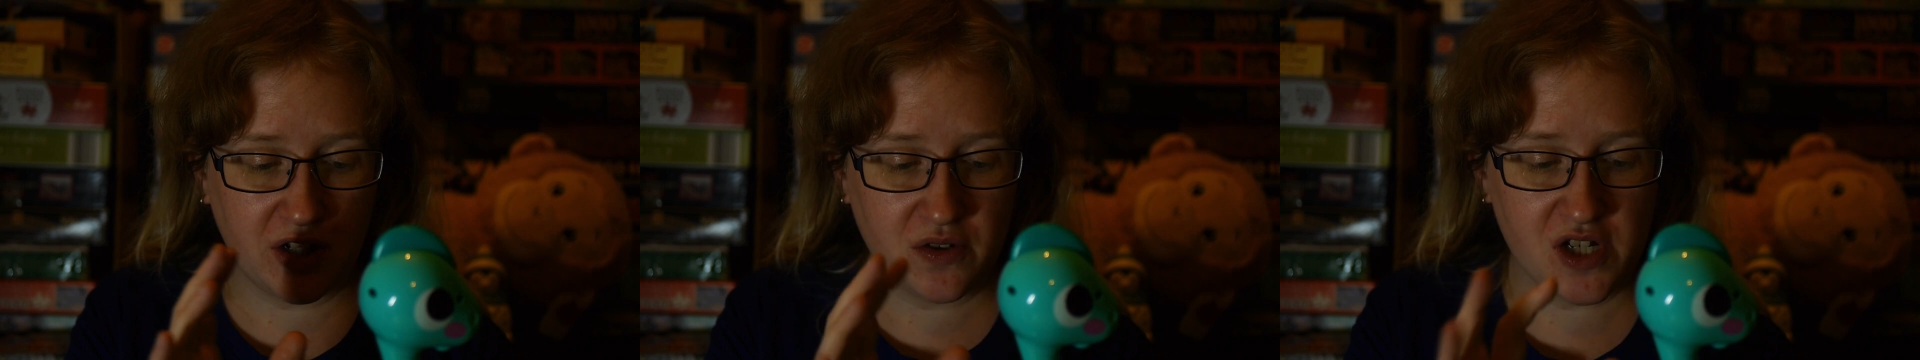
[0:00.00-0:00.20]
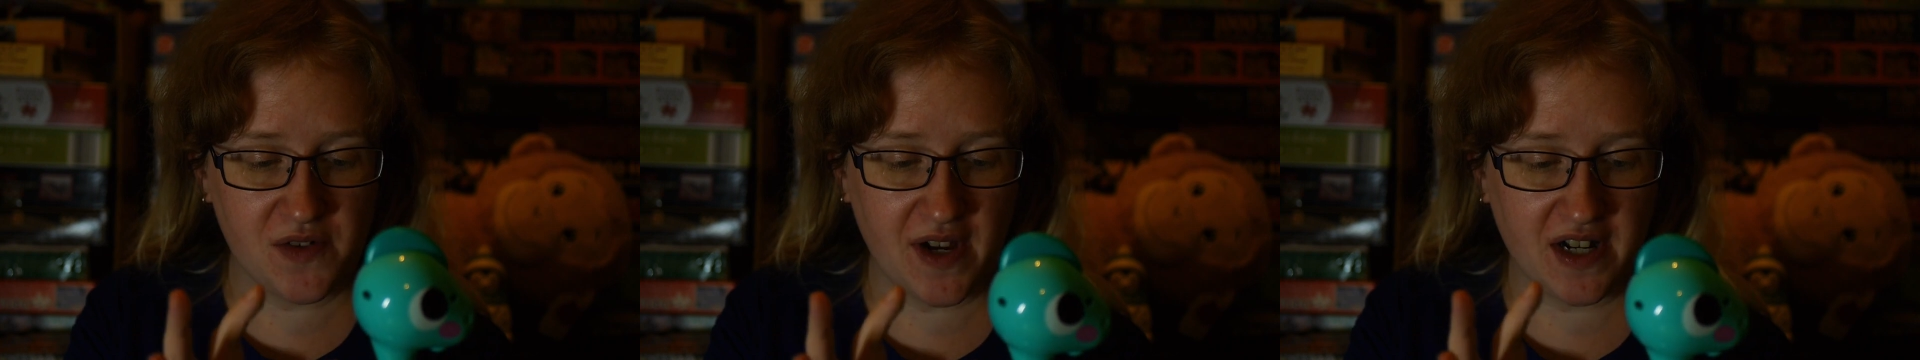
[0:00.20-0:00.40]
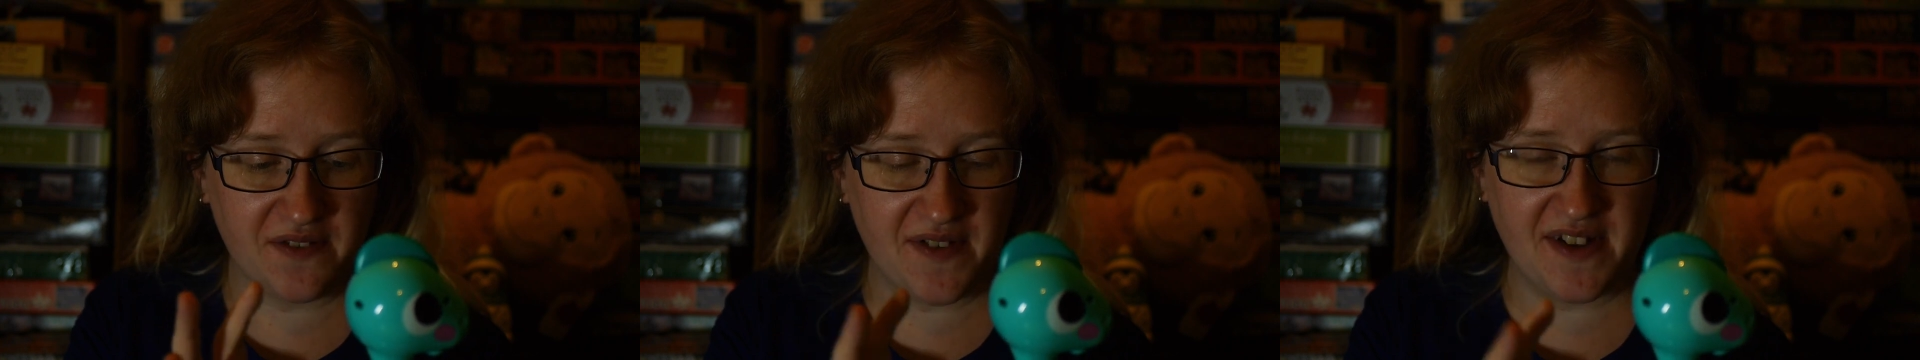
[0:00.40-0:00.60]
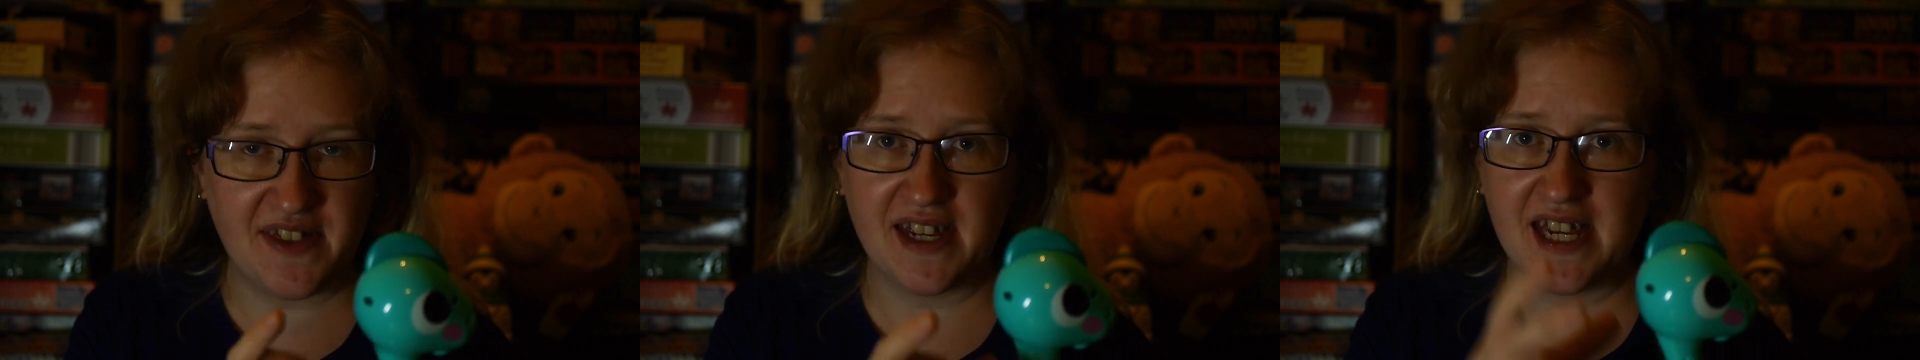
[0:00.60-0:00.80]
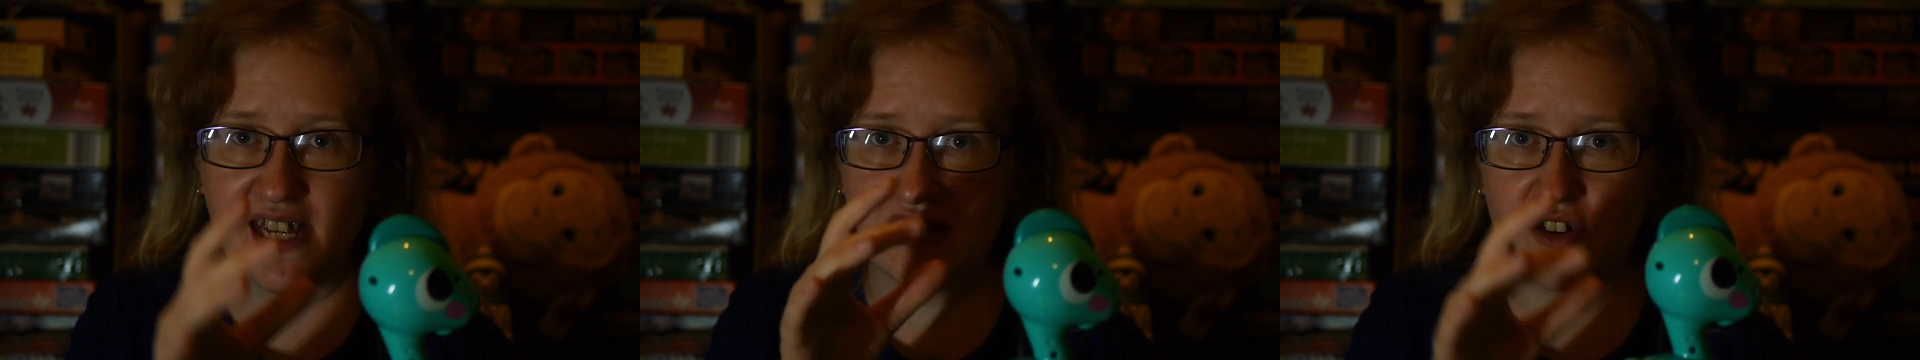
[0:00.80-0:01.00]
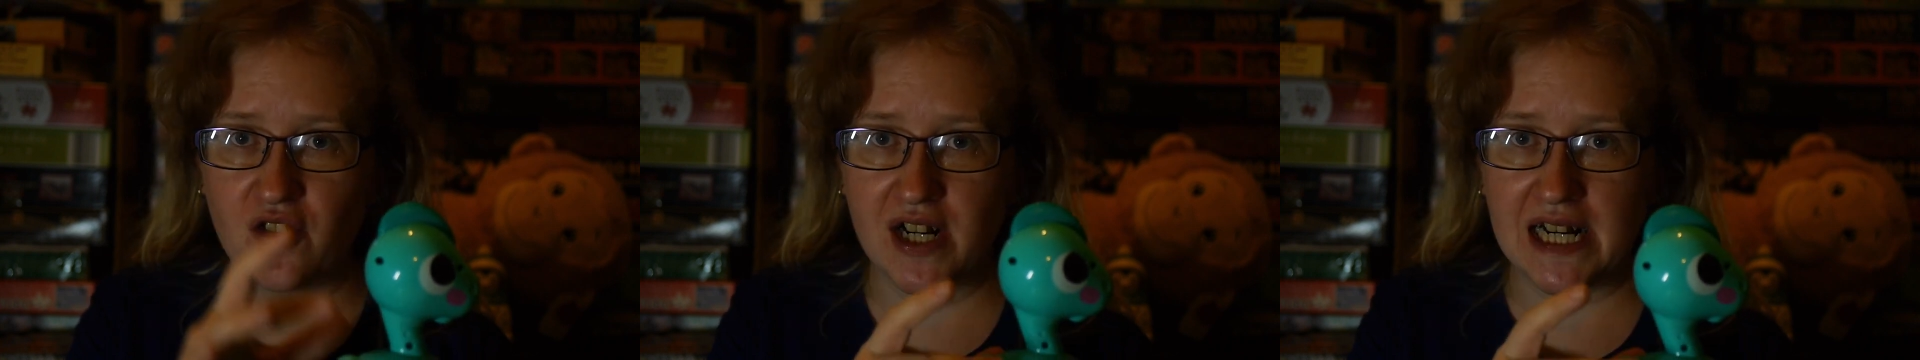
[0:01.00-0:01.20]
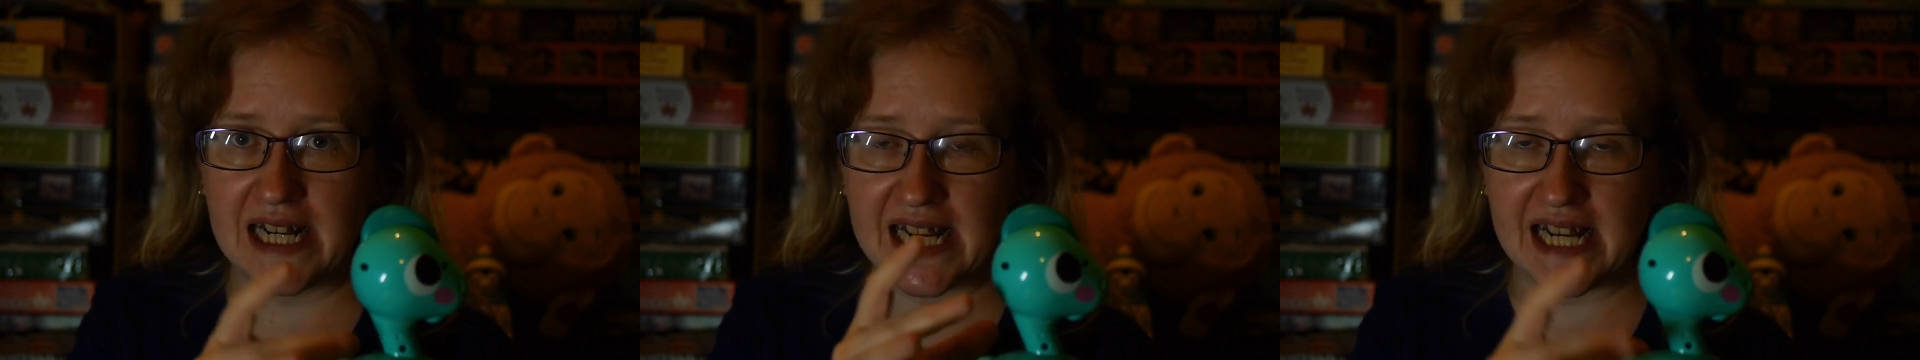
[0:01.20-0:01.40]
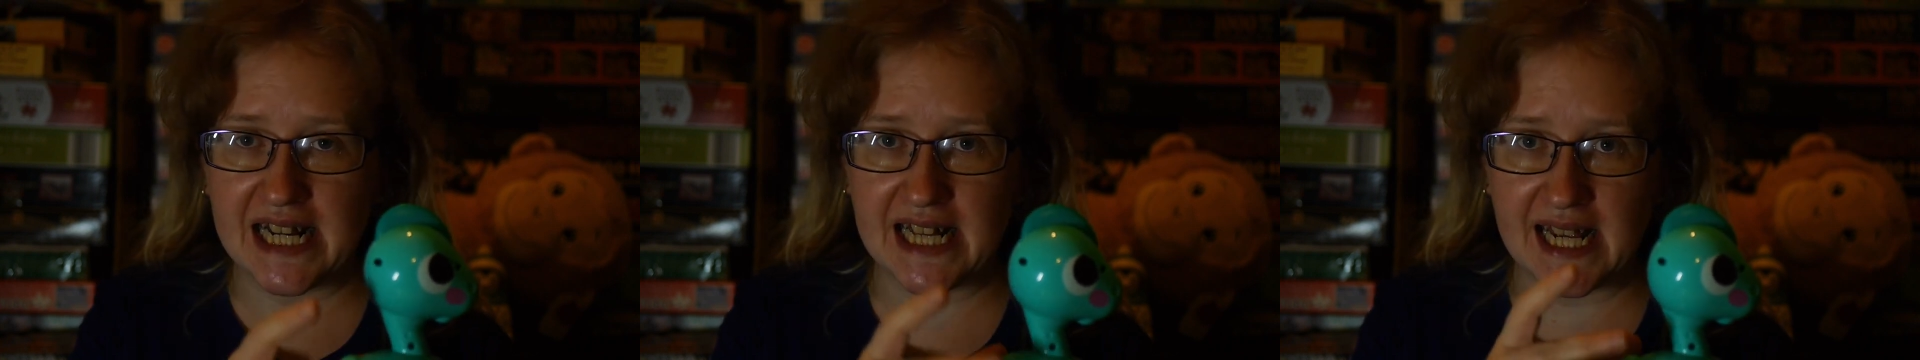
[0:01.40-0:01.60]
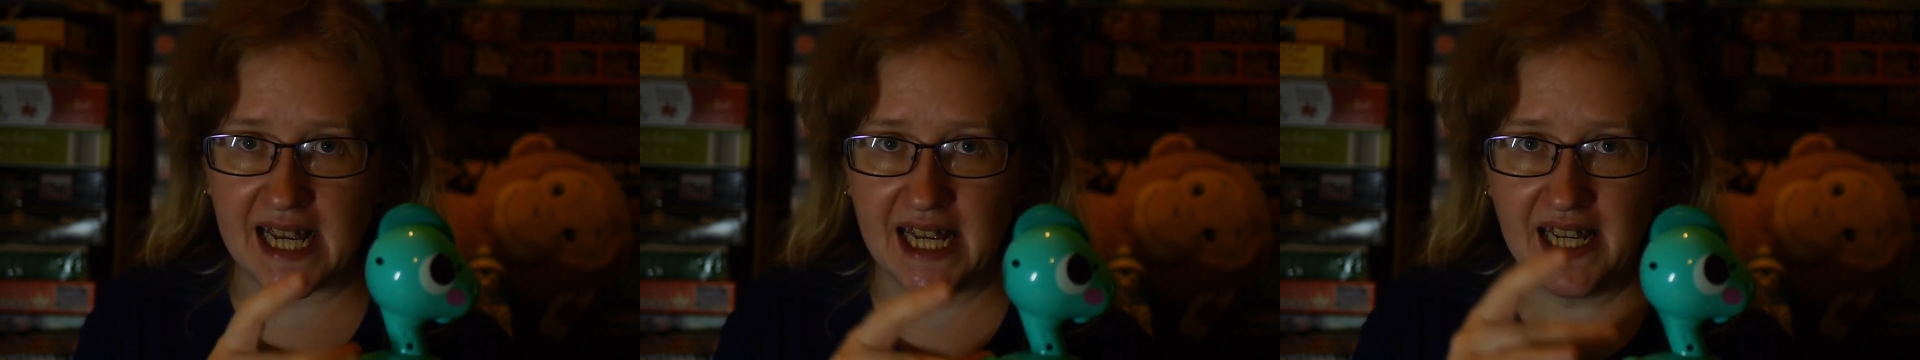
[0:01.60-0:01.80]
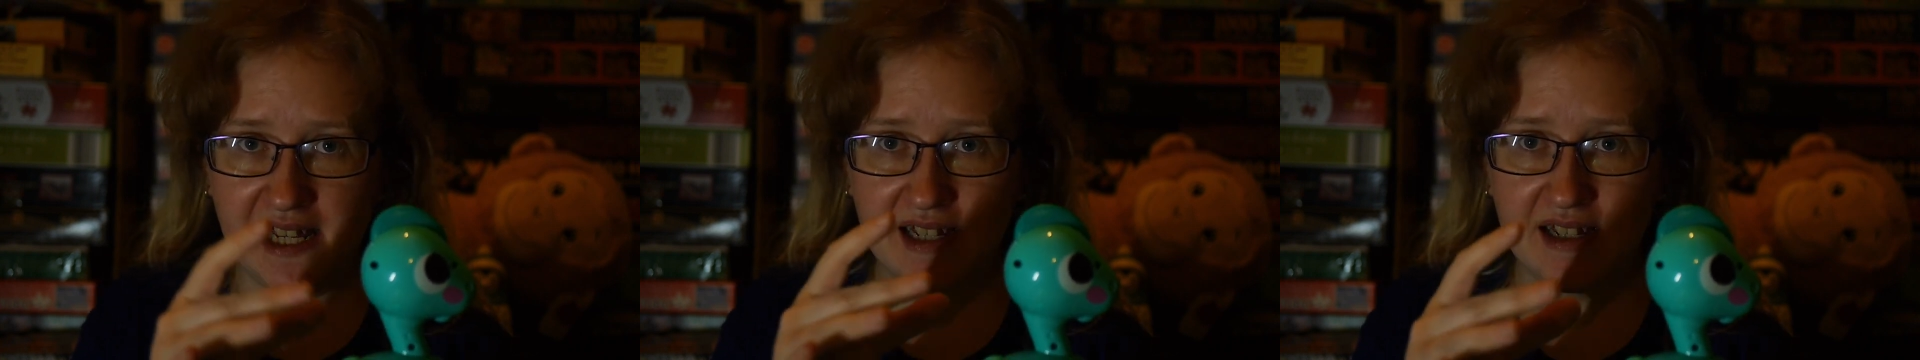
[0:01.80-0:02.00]
a huge fan of the fact that it's not clicky
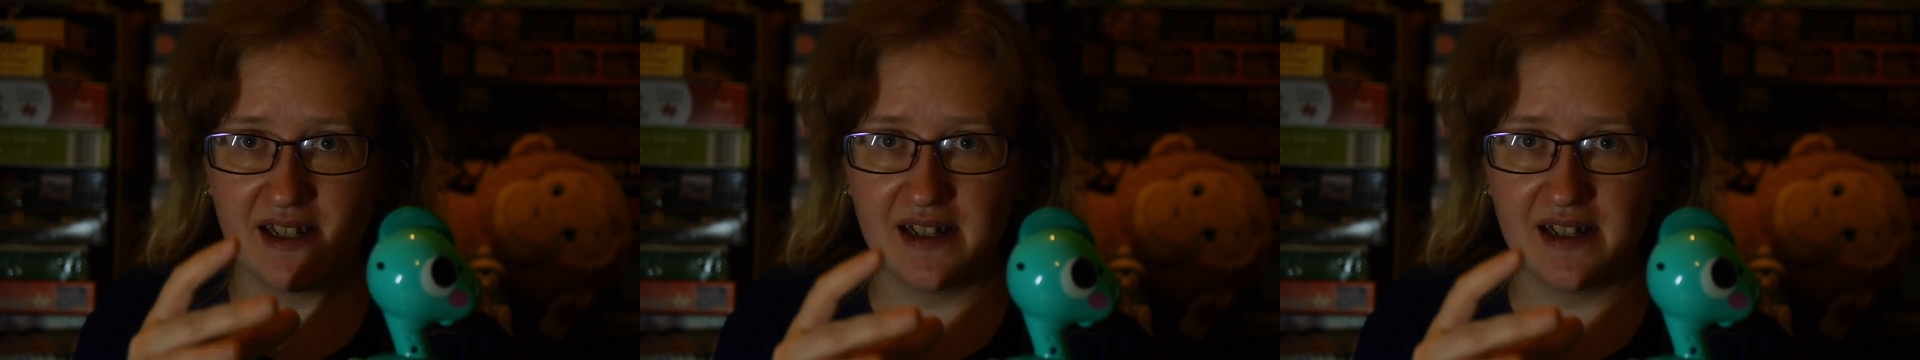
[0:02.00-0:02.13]
clicky,